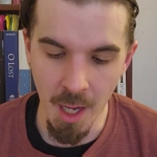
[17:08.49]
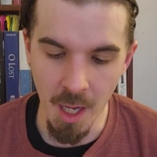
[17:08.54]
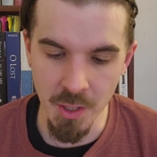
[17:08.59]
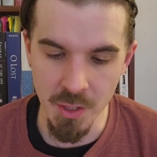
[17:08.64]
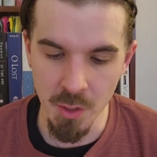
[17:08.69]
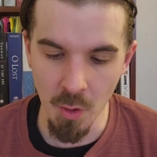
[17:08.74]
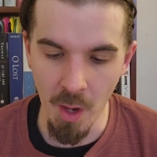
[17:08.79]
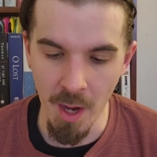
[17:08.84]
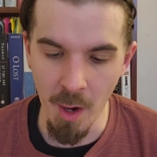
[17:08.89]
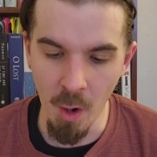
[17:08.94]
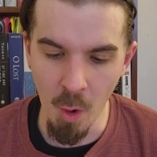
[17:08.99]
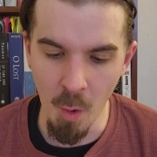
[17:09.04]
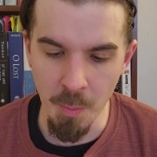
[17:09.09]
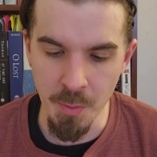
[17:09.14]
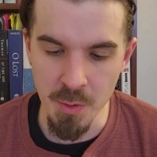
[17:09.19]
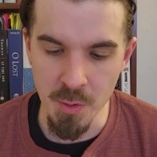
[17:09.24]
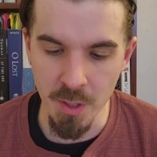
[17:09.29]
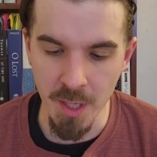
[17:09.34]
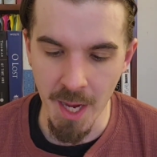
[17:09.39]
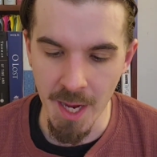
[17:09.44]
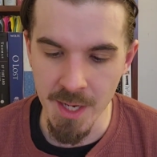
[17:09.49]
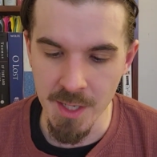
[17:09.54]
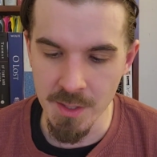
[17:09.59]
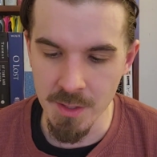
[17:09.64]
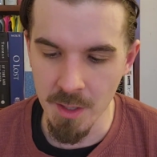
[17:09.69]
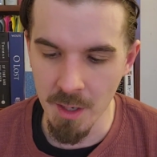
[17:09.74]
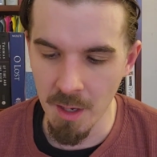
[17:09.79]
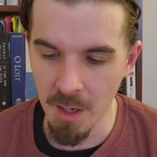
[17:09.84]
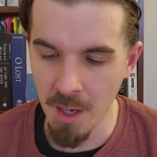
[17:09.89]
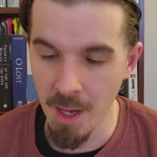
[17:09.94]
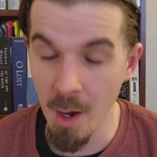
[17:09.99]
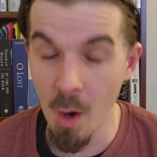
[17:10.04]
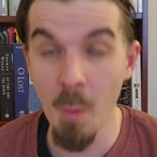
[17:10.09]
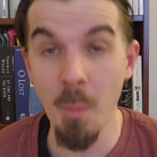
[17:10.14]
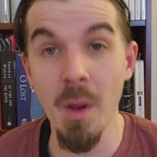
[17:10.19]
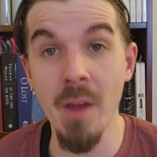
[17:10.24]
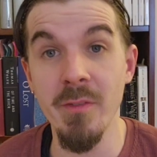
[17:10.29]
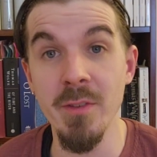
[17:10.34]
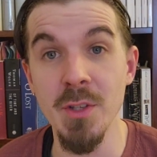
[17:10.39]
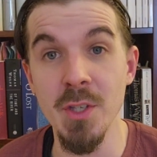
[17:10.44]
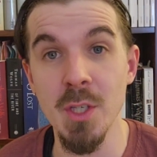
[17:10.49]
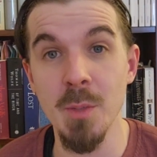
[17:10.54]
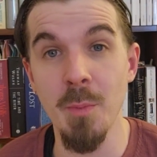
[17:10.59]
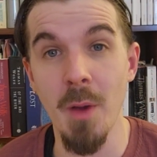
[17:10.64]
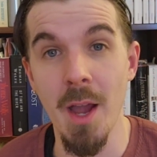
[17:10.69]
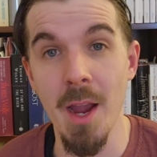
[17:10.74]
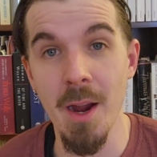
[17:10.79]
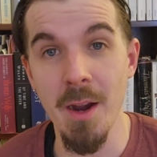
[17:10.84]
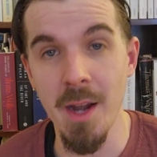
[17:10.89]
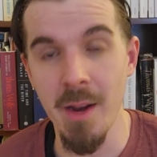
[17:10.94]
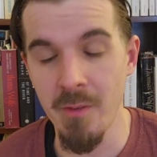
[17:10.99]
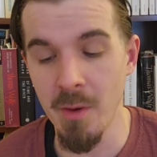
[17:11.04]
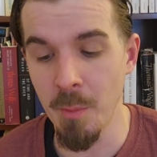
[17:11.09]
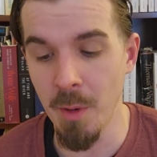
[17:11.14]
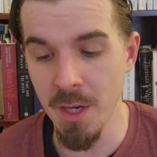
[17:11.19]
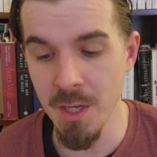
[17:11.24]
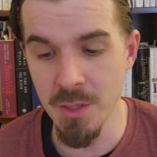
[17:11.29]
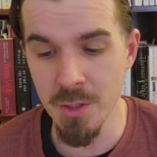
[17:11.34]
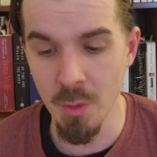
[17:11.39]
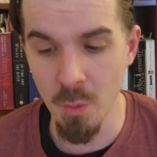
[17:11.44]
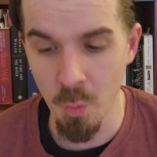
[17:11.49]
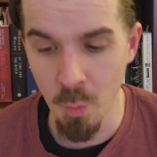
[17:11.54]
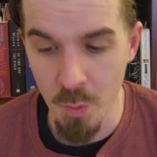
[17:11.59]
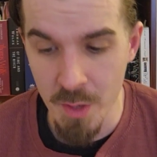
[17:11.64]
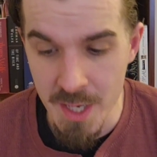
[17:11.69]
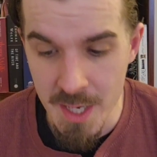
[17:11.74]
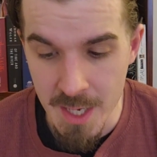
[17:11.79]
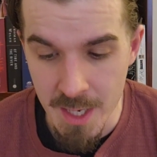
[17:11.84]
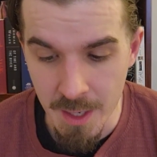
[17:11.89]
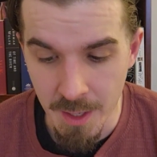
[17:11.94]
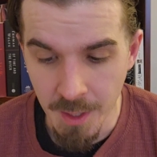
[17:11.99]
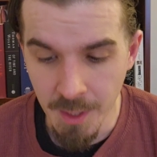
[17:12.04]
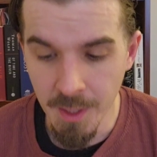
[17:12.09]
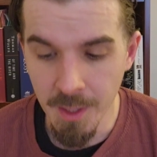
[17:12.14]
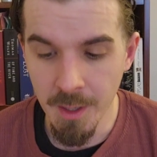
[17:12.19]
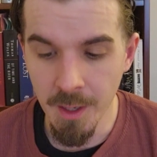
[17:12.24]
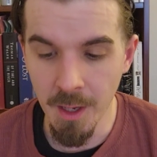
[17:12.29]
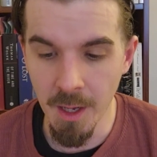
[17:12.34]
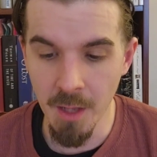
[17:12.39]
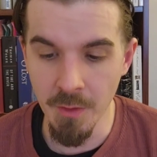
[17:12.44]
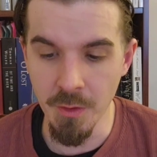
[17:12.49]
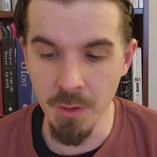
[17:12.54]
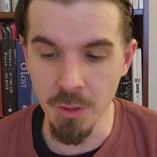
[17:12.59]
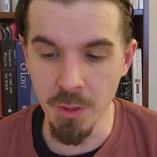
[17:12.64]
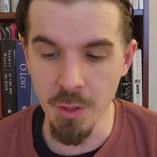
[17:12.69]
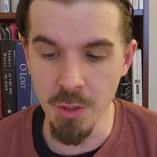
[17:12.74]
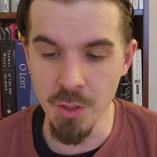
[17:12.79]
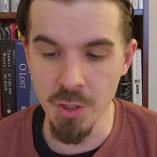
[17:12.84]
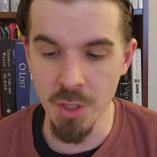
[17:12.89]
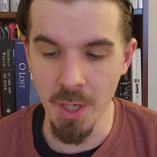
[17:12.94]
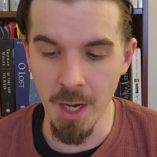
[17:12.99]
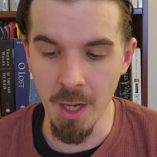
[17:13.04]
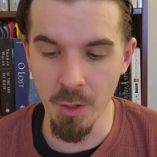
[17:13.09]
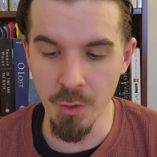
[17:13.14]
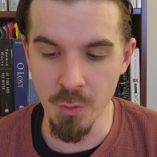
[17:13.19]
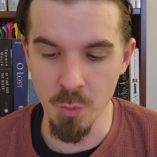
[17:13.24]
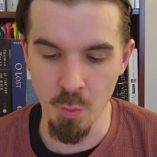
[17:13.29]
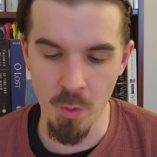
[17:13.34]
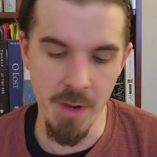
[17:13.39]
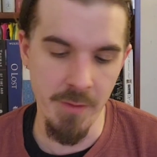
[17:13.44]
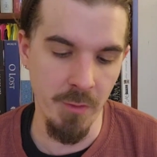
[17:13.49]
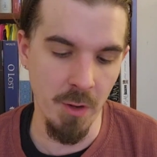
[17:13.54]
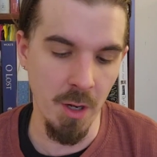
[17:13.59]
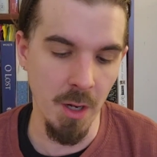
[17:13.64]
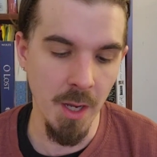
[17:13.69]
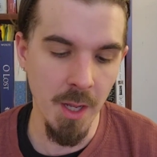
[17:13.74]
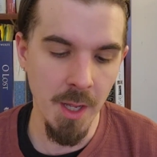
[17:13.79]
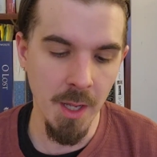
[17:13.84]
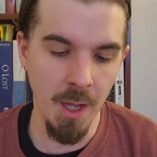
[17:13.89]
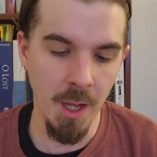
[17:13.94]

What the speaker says: So I hope you guys, I hope I've inspired everybody to read The Good Child's River.